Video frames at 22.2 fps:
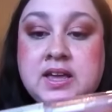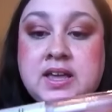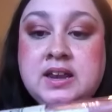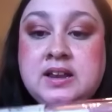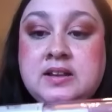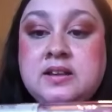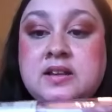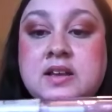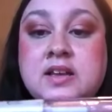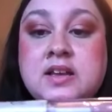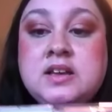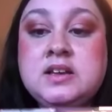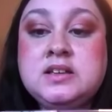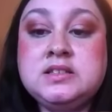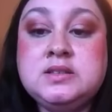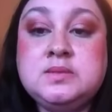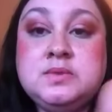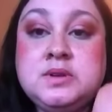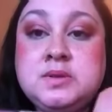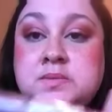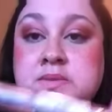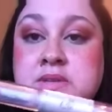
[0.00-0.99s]
and
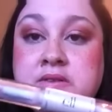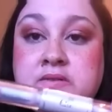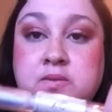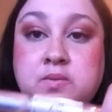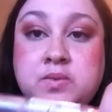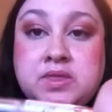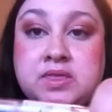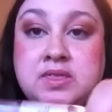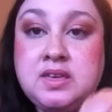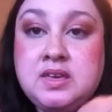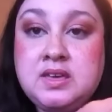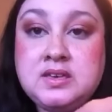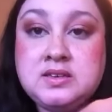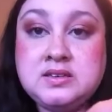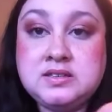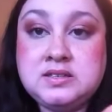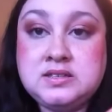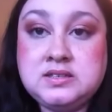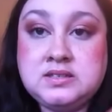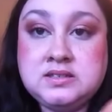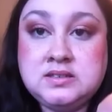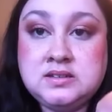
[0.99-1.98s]
sometimes even with
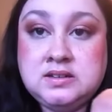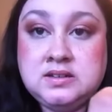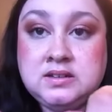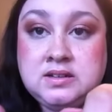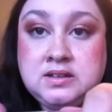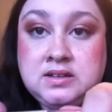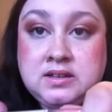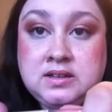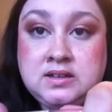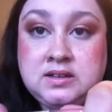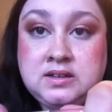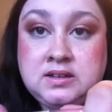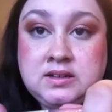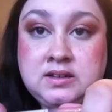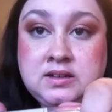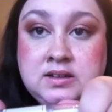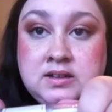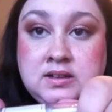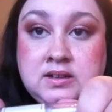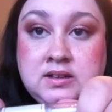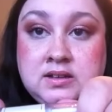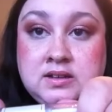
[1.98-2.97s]
this,
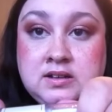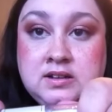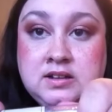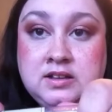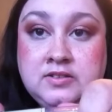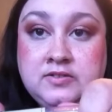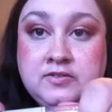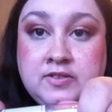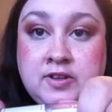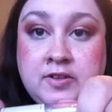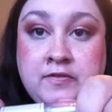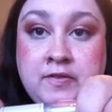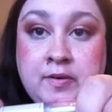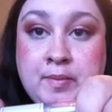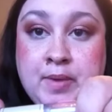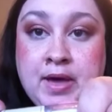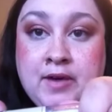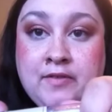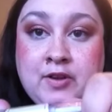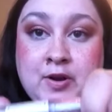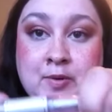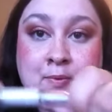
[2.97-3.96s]
if I'm
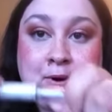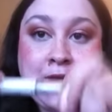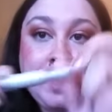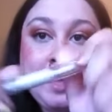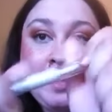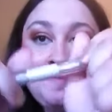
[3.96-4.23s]
having a